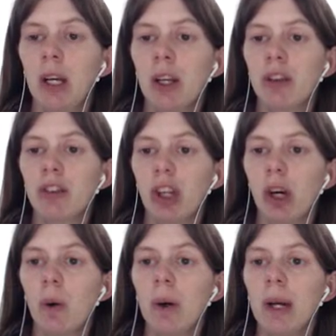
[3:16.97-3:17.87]

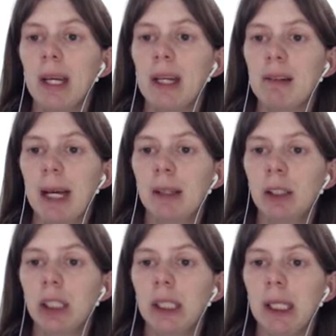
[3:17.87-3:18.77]
So its
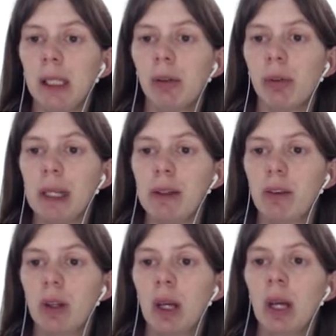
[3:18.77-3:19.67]
energy
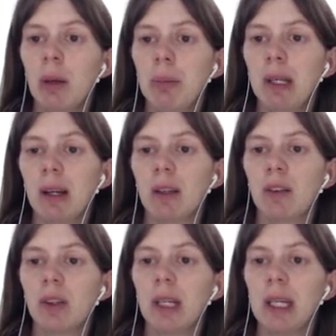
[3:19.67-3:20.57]
increased
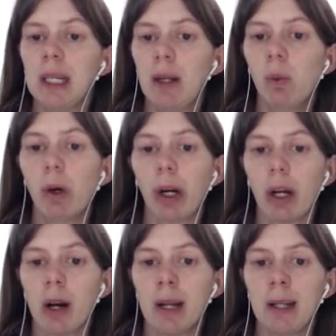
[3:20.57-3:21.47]
because he did work
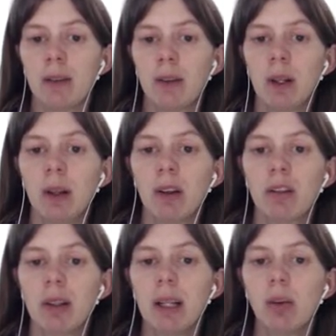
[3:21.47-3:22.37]
on it.
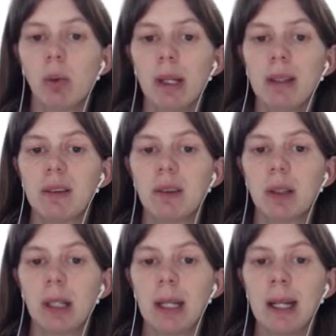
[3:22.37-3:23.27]
So that's what this
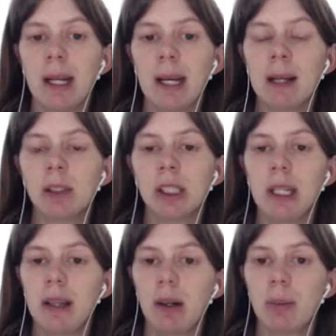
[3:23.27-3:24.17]
kinetic energy
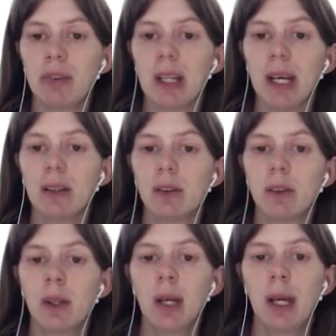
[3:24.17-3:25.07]
theorem says.
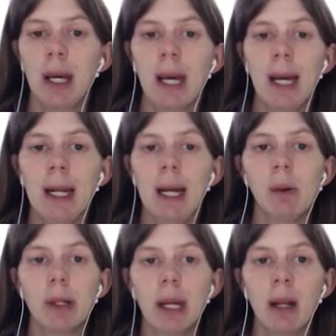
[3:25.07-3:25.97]
And now
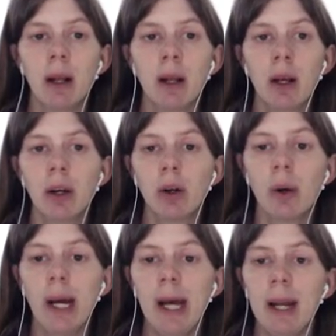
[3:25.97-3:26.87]
we can go
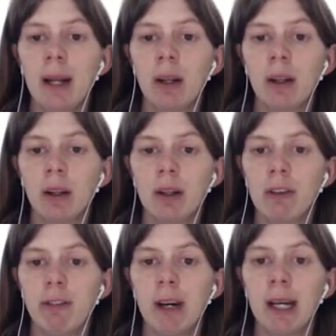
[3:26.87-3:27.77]
ahead and
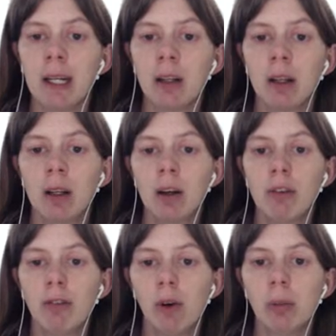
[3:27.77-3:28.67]
define
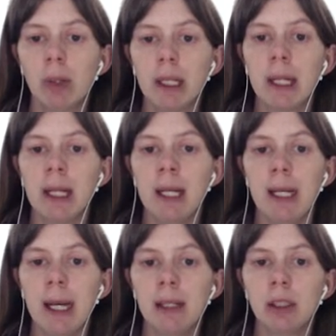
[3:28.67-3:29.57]
formally
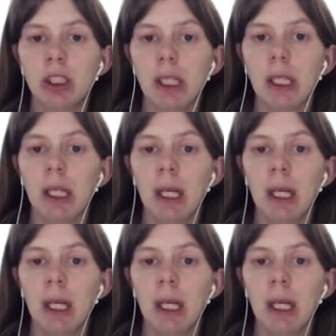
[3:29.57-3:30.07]
kinetic energy